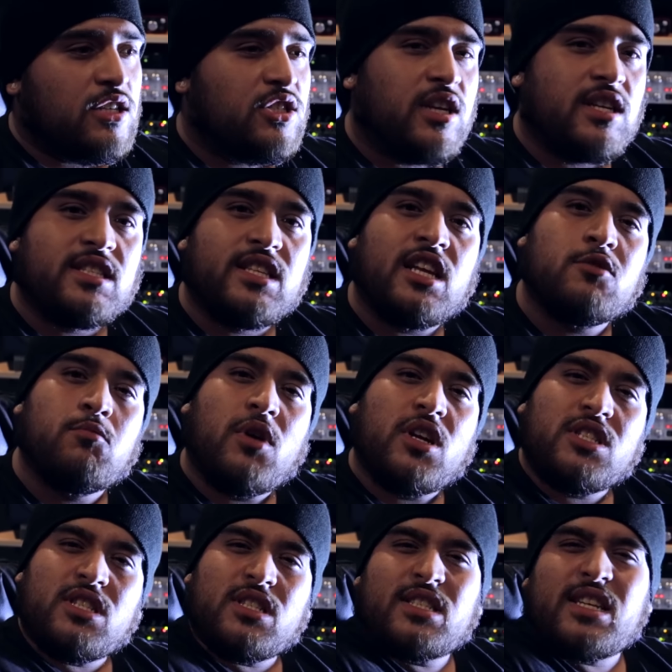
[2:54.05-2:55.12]
just as
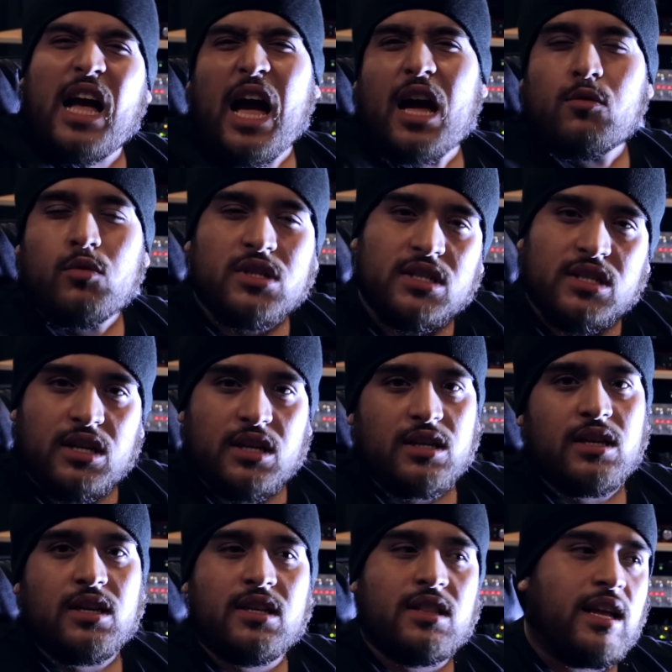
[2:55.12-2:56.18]
much as God was
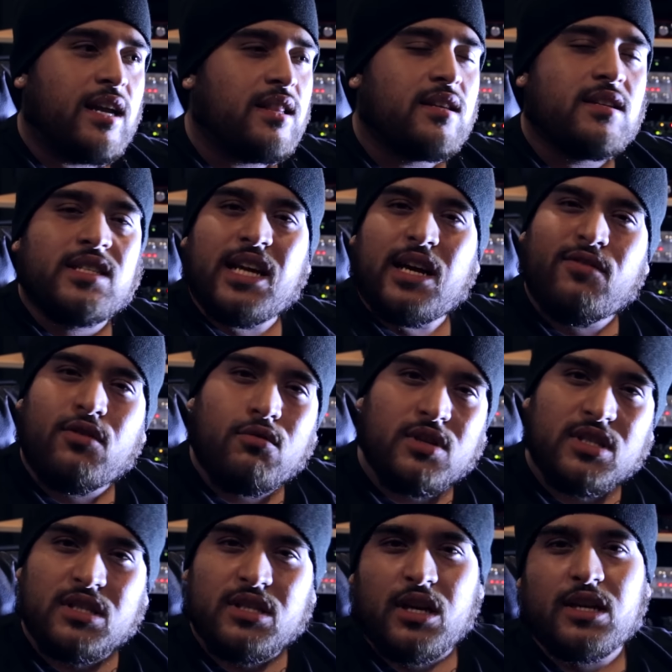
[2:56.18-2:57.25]
tugging, like the devil
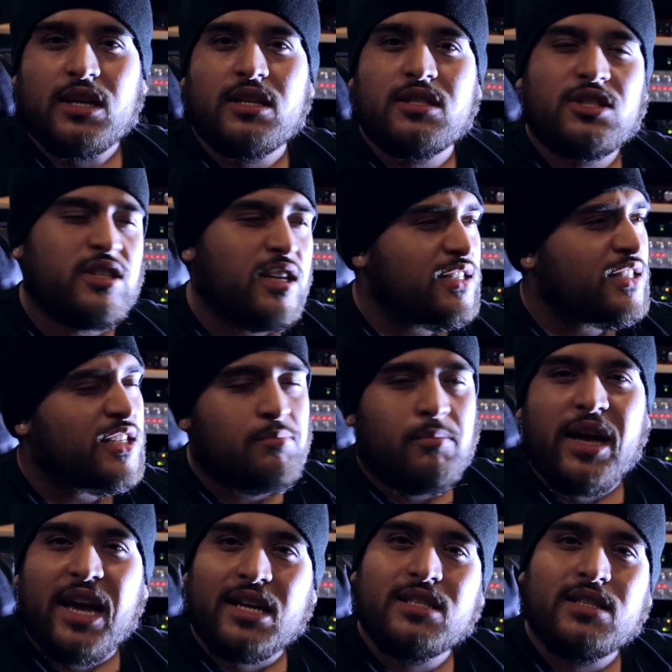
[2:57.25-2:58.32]
was tugging just as
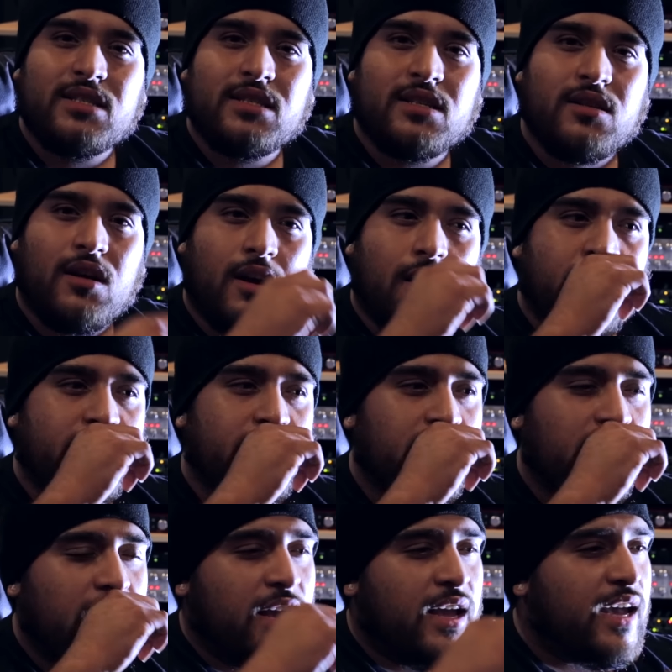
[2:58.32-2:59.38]
back, just as hard.
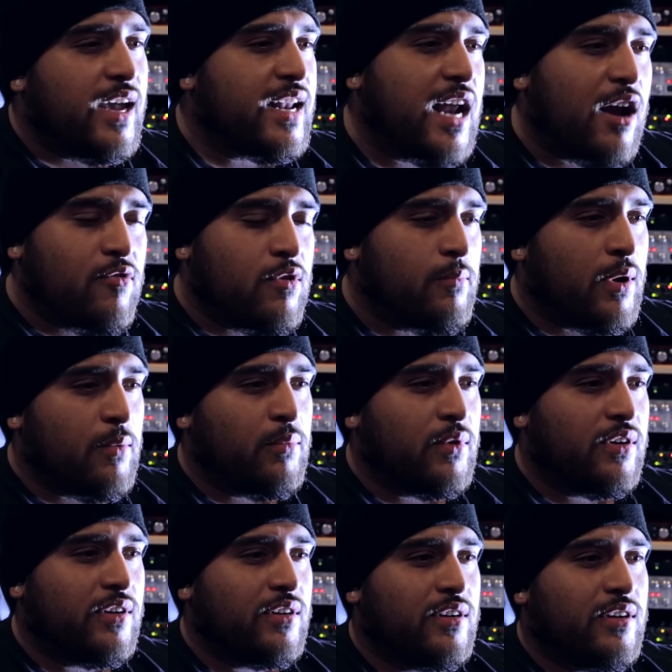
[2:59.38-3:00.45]
And I
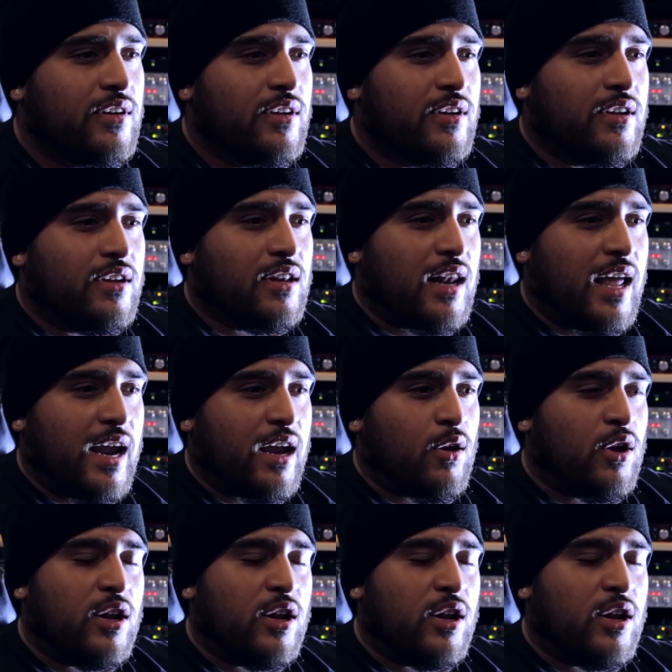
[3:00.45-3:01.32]
remember like